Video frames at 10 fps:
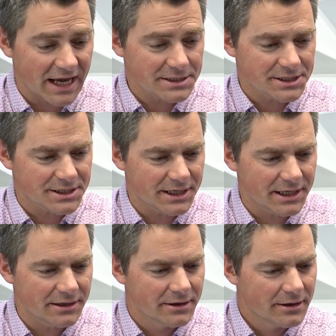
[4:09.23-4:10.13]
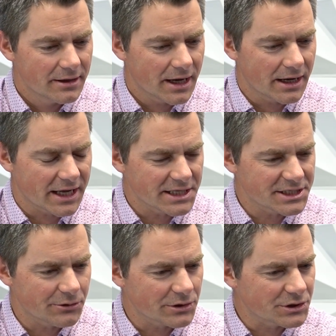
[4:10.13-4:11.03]
Kansas City
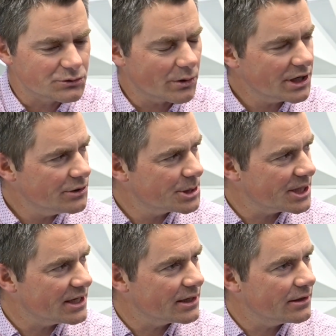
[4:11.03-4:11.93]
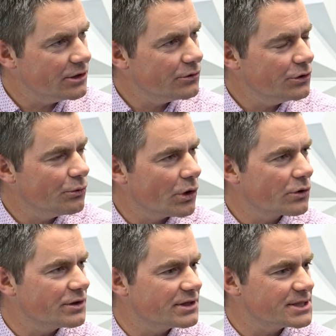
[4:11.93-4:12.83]
Realtors, what are you seeing? You
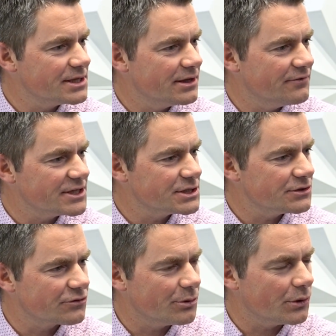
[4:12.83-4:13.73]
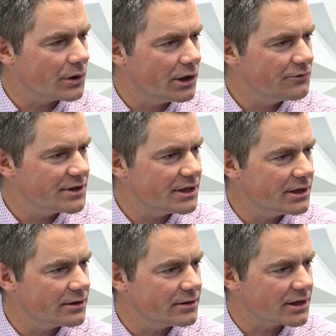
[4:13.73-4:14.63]
work with investors from all over
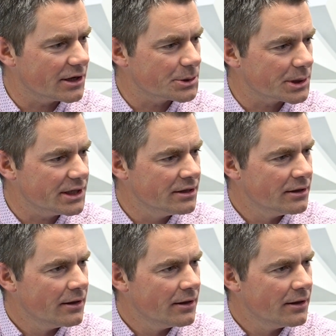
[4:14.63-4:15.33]
the country.